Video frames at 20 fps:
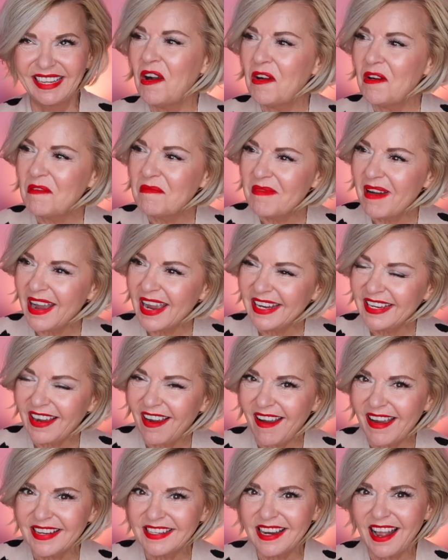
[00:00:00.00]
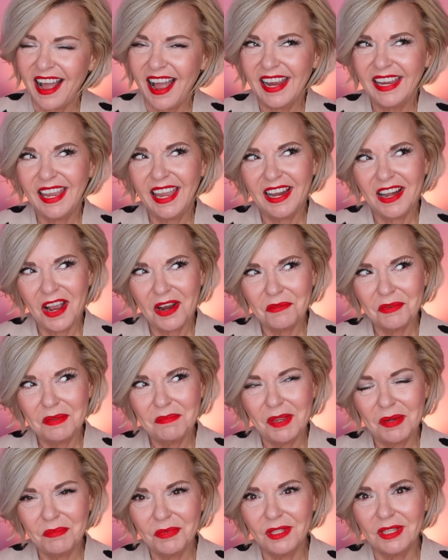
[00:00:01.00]
Oh my gosh, I cannot
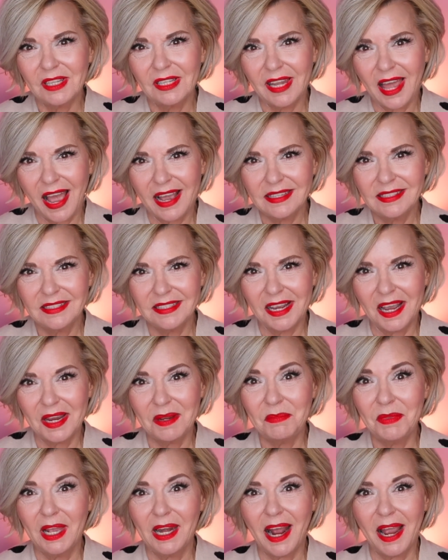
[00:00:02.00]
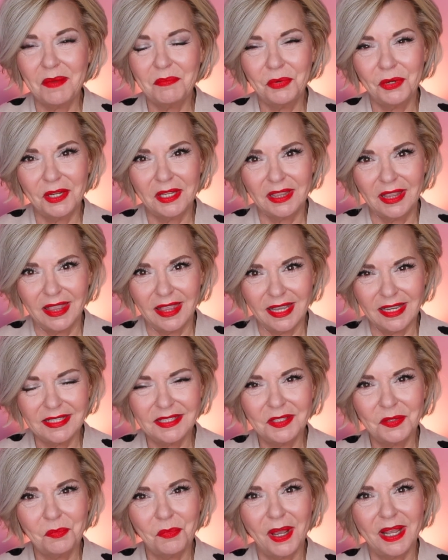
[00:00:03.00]
remember the last time that I put
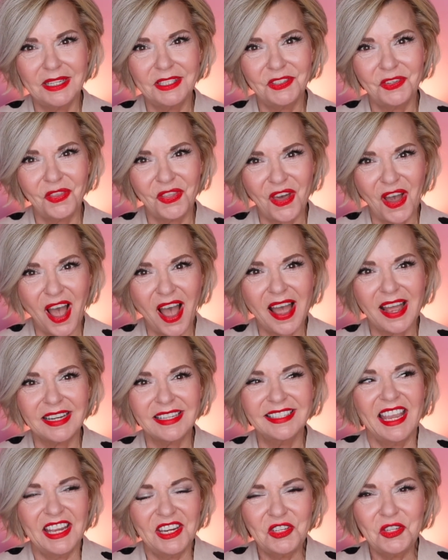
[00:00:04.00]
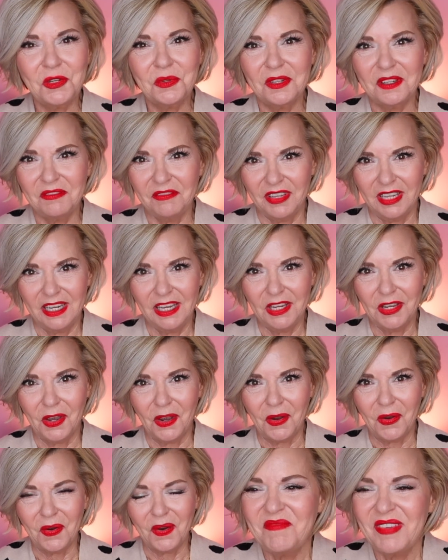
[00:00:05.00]
this much thought into a video.